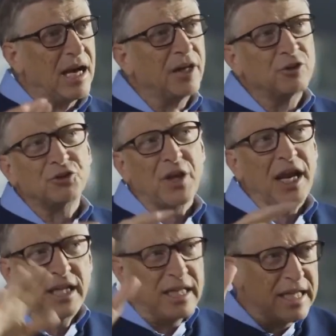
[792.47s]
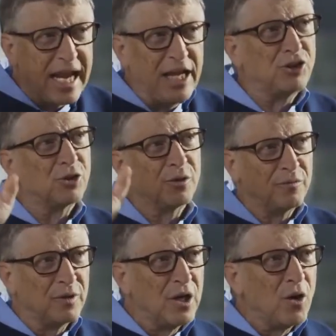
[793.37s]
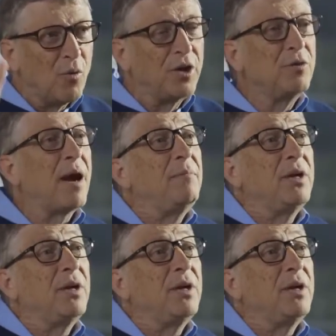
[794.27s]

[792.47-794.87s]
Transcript: understanding the nature of what you might